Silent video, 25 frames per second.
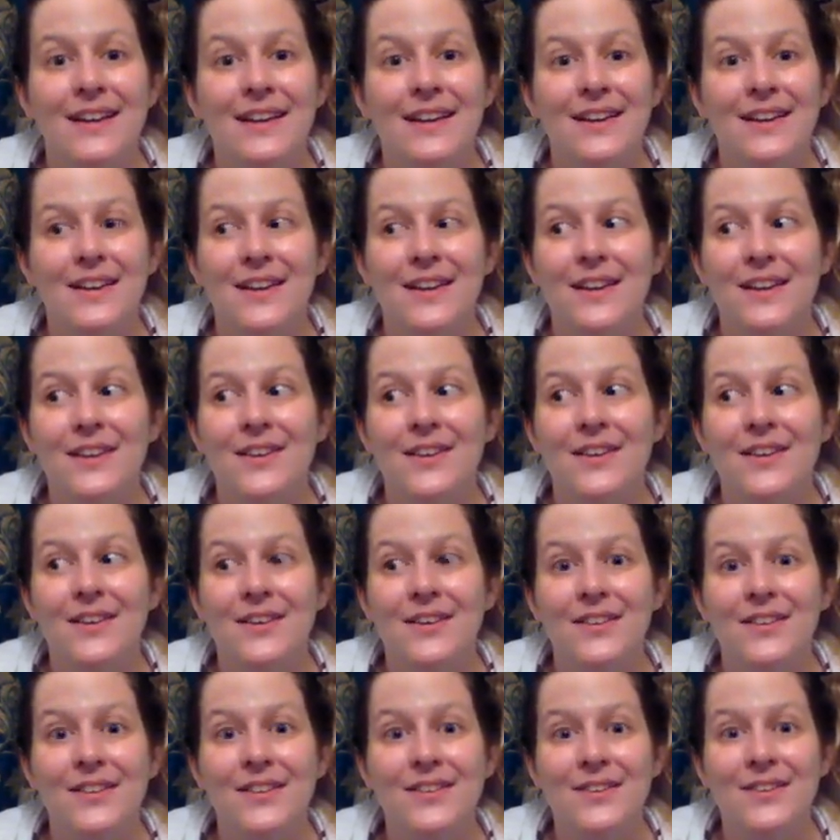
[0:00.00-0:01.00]

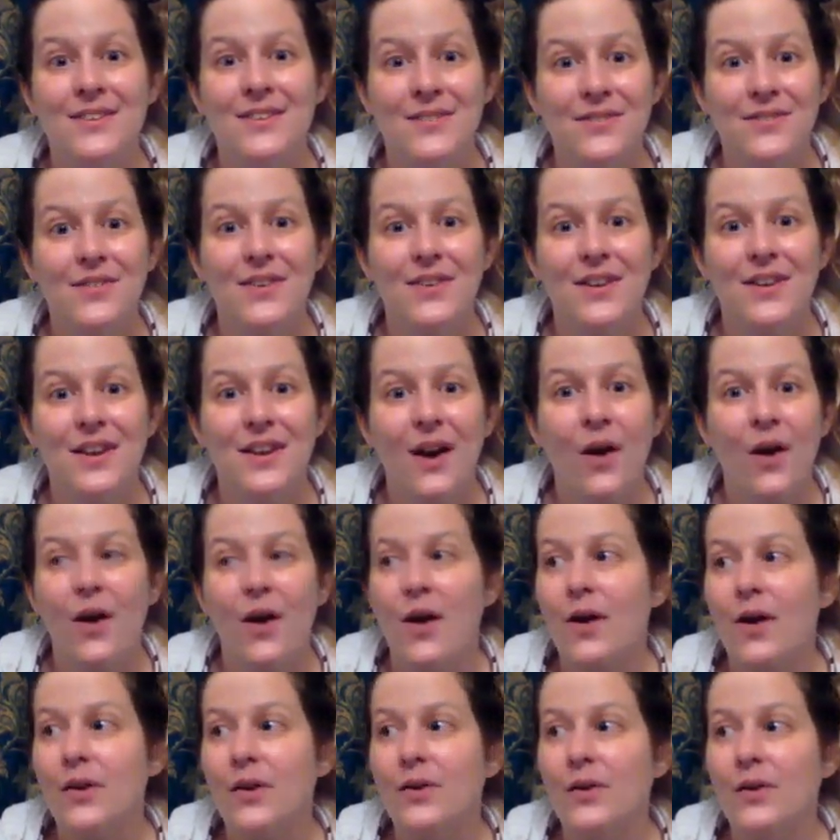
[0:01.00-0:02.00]
This is,
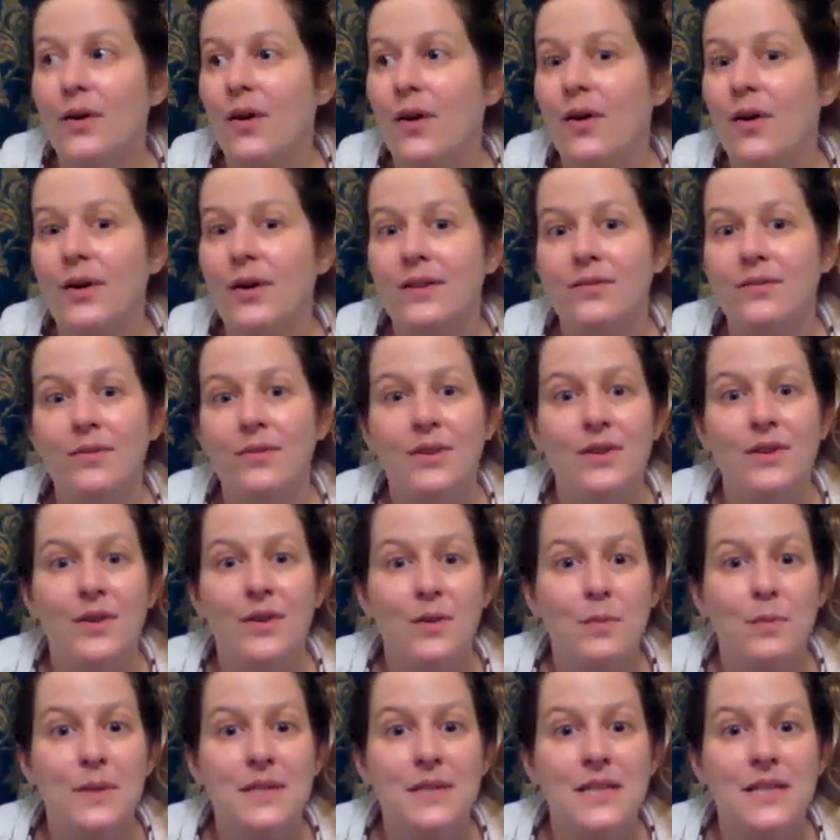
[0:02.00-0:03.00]
I've
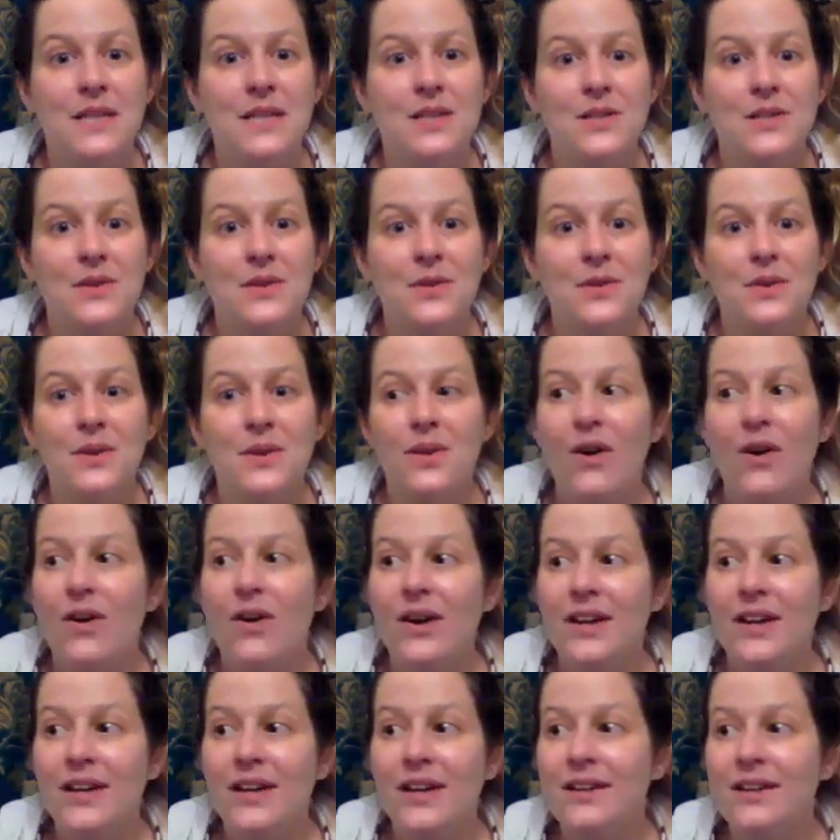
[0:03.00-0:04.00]
been teaching
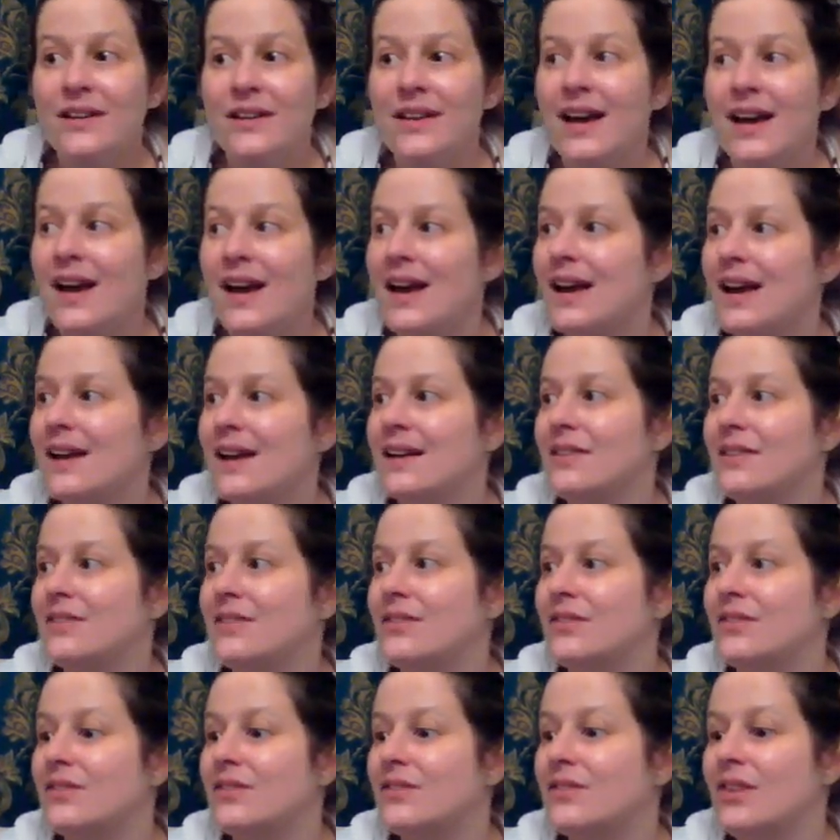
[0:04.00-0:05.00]
online,
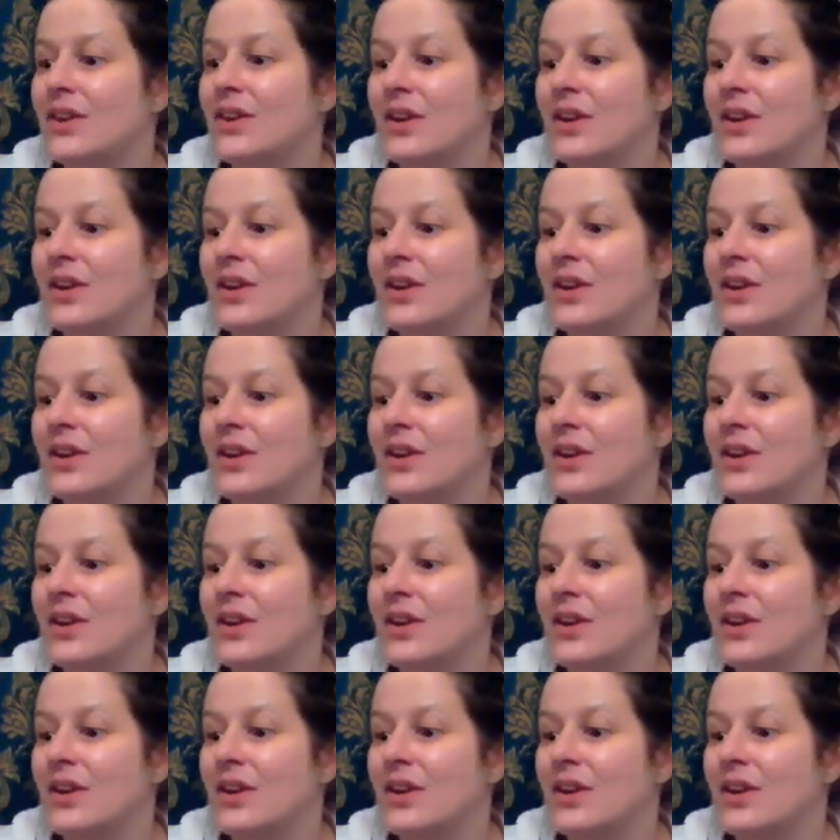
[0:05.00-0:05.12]
and